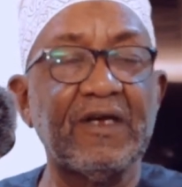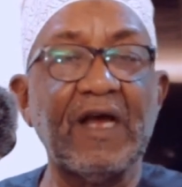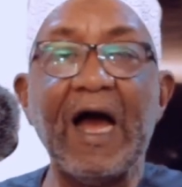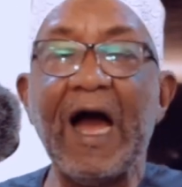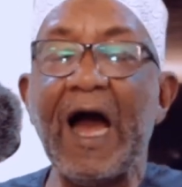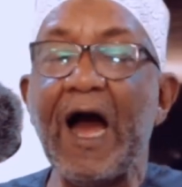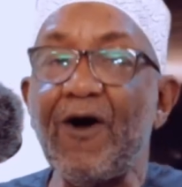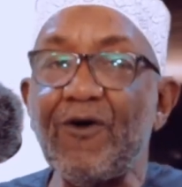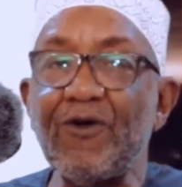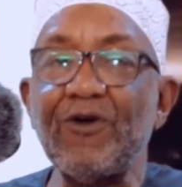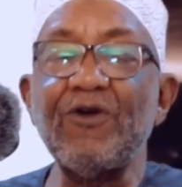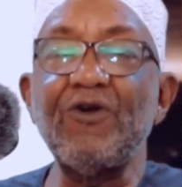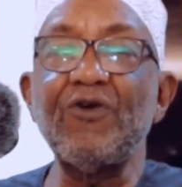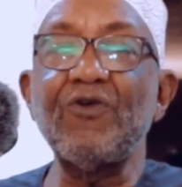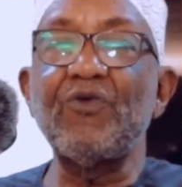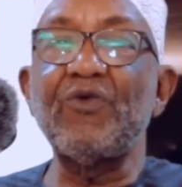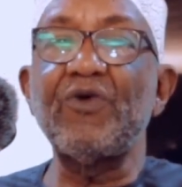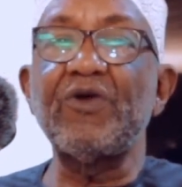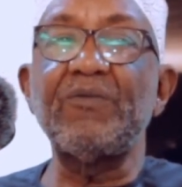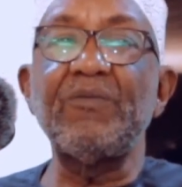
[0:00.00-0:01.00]
How
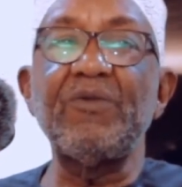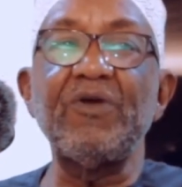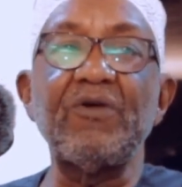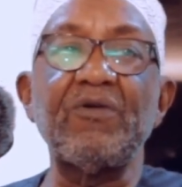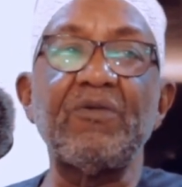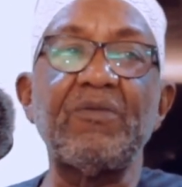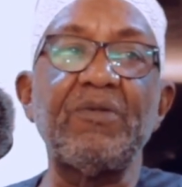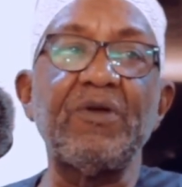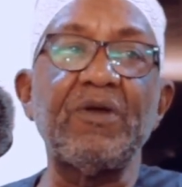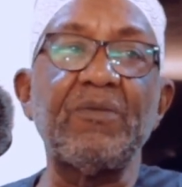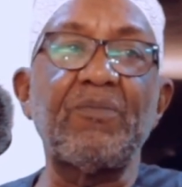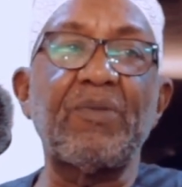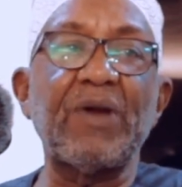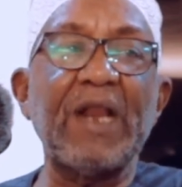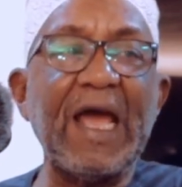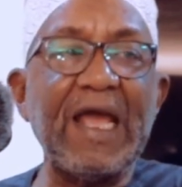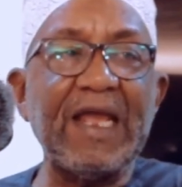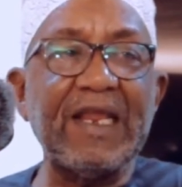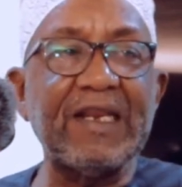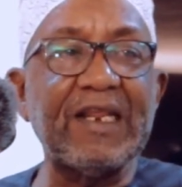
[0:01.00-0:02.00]
long would we be
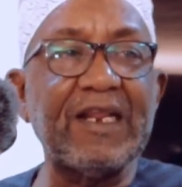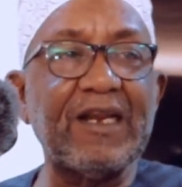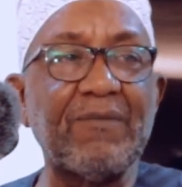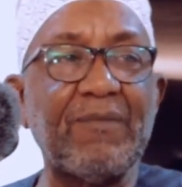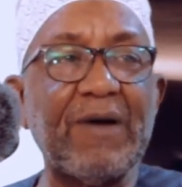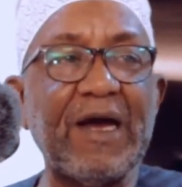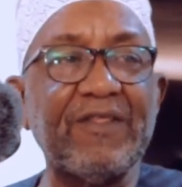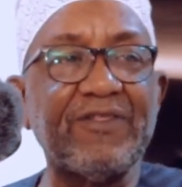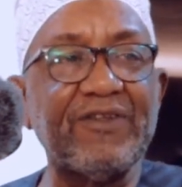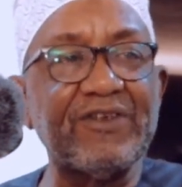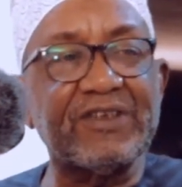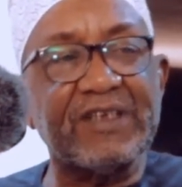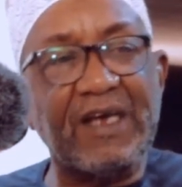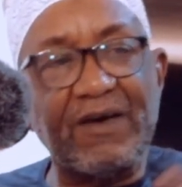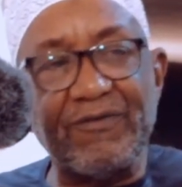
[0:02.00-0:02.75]
blinded by this